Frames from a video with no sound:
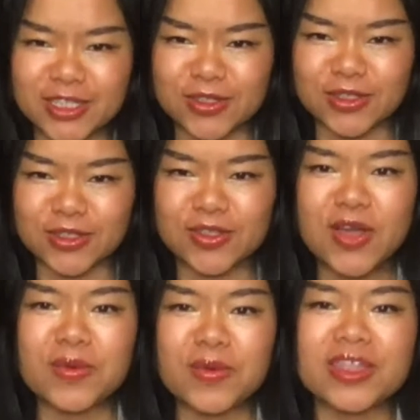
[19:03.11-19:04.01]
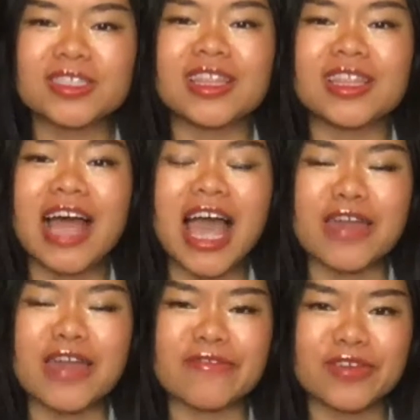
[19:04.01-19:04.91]
with this life
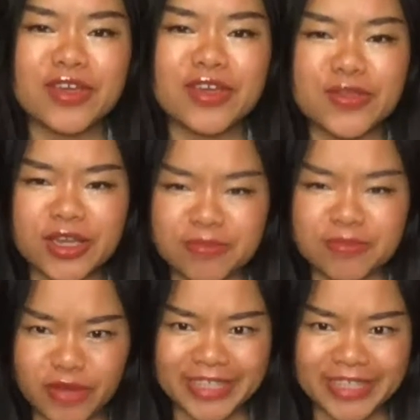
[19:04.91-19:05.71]
you're embracing?